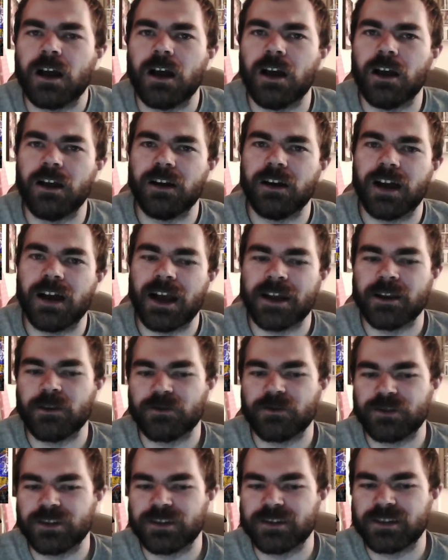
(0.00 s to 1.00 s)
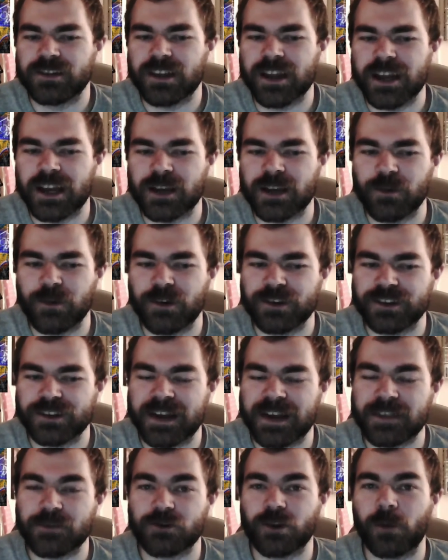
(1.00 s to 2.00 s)
I know Shinsuke Nakamura is
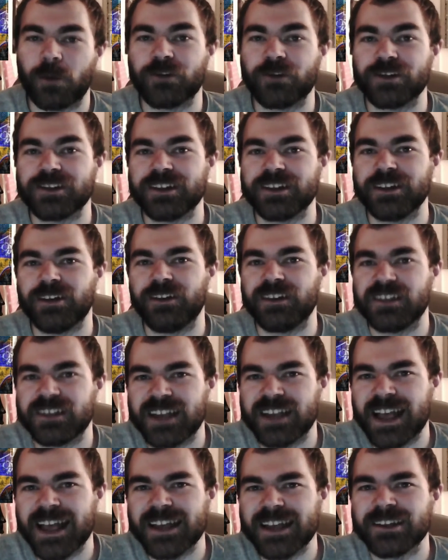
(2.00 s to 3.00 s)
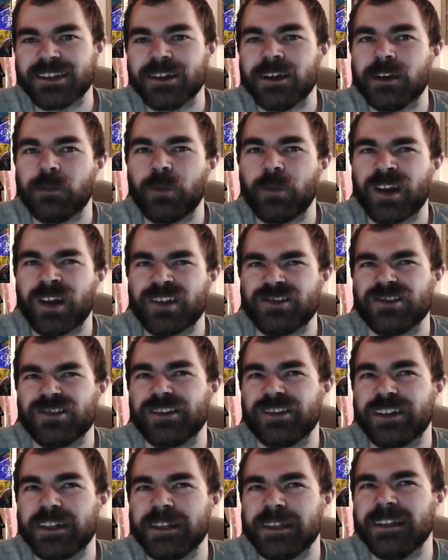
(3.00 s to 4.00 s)
the guy that dropped John Cena on his head, but as you
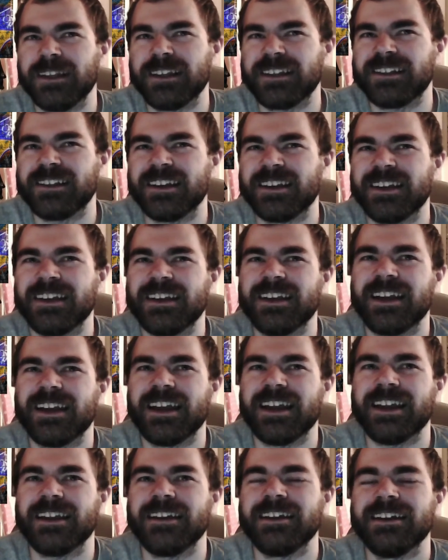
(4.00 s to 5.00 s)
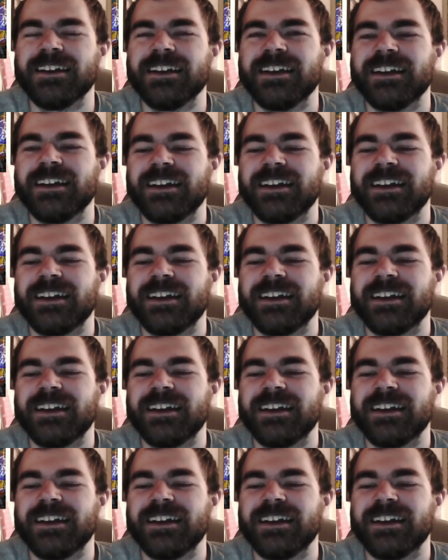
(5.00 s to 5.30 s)
could clearly see, it